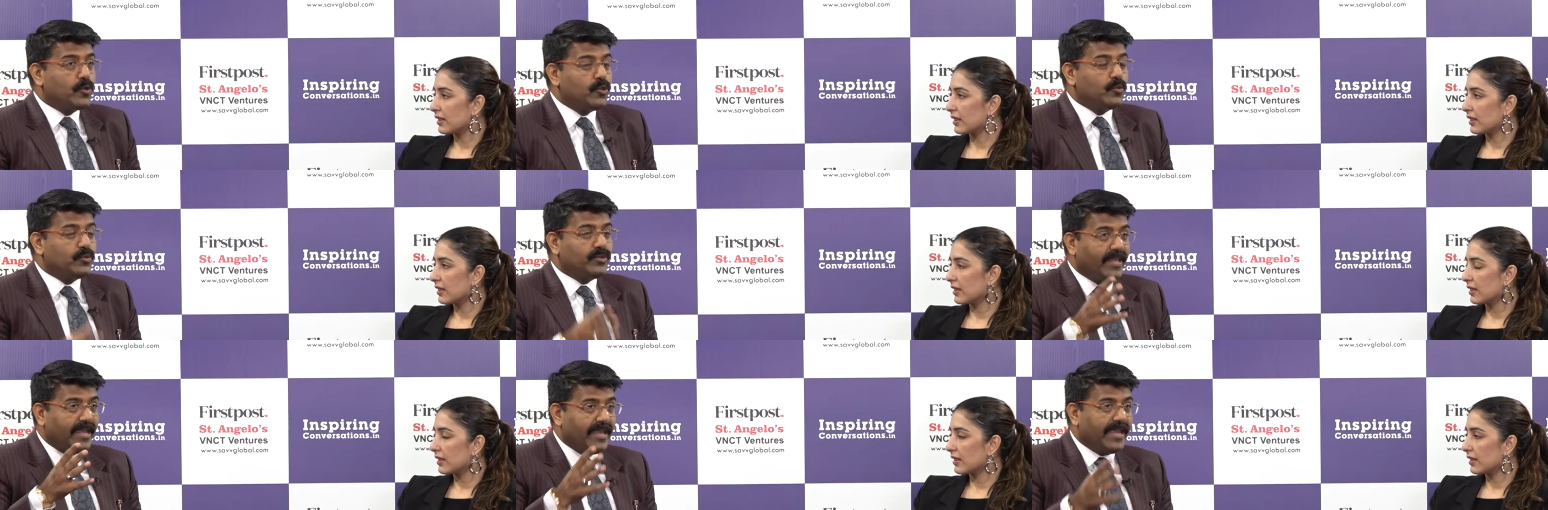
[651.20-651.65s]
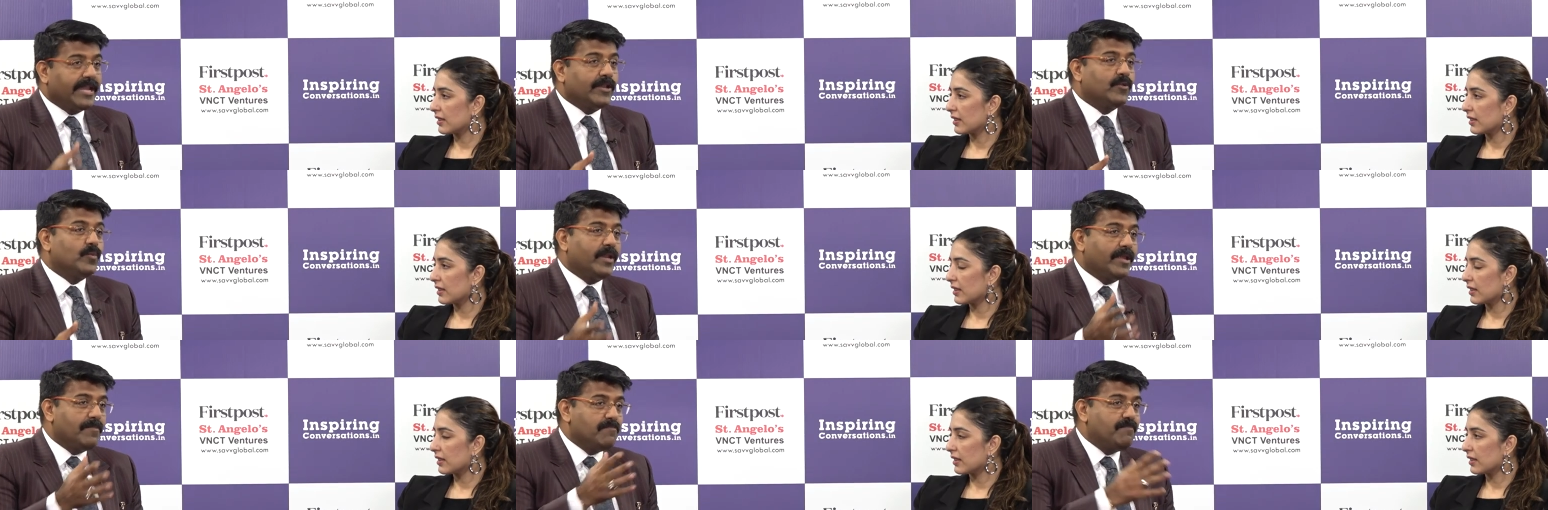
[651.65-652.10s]
Speaker 1: do you think it
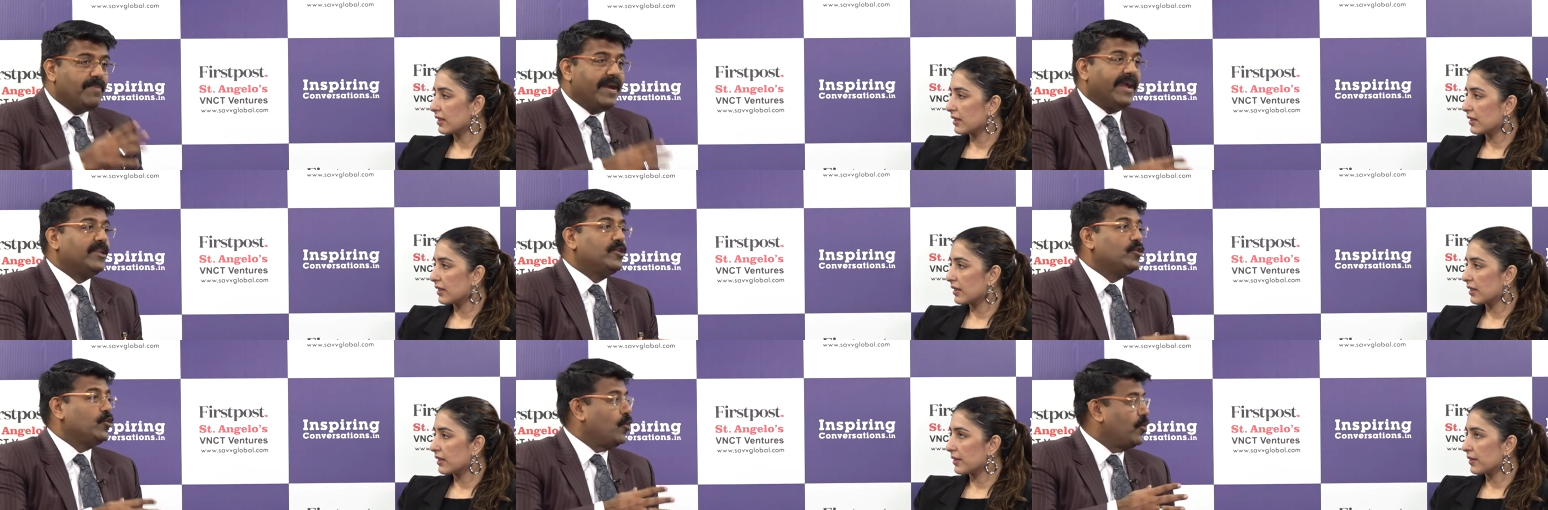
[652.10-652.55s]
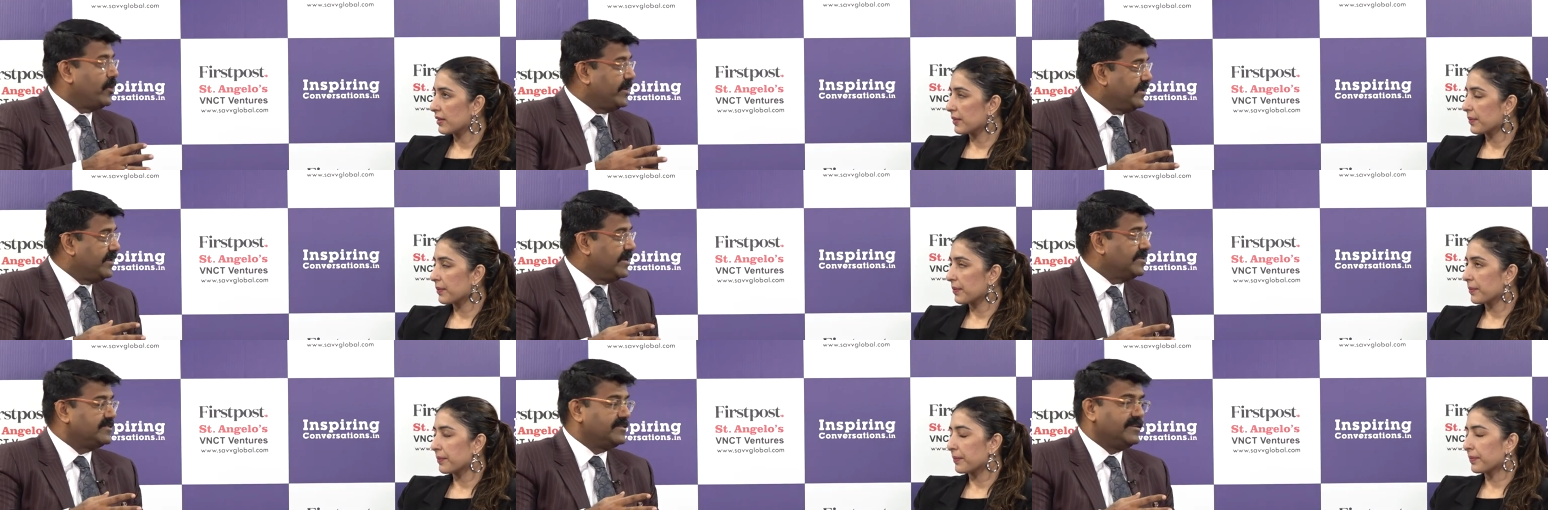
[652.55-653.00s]
will impact your
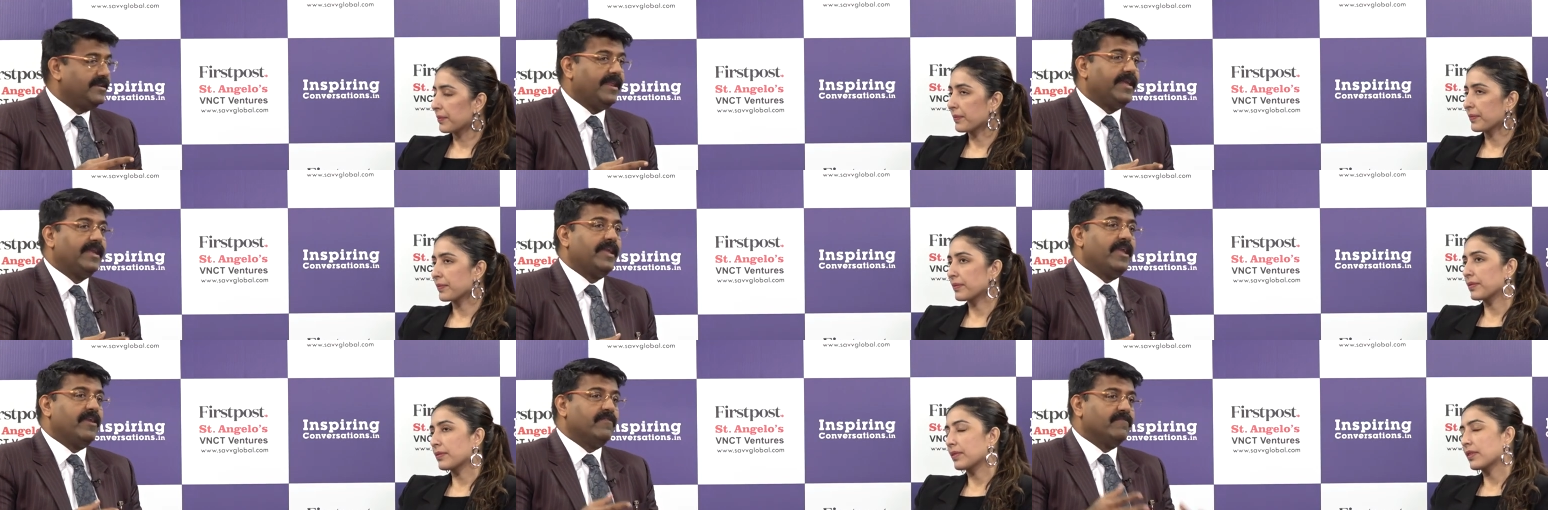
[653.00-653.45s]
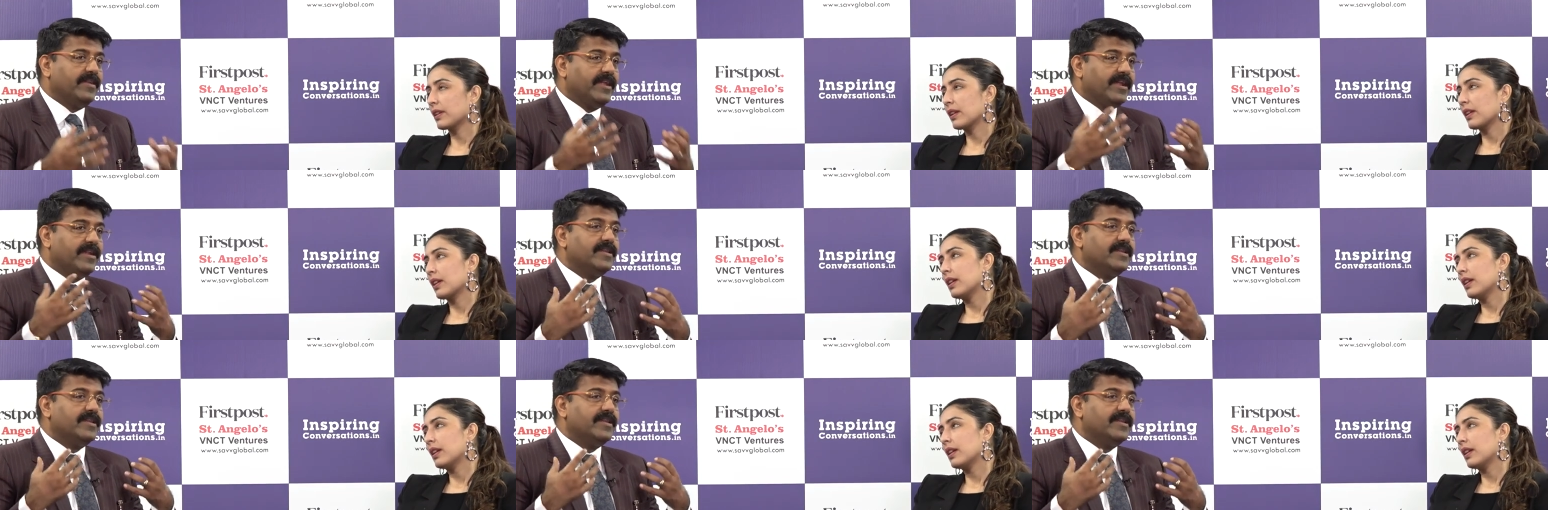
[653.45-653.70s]
industry? Like every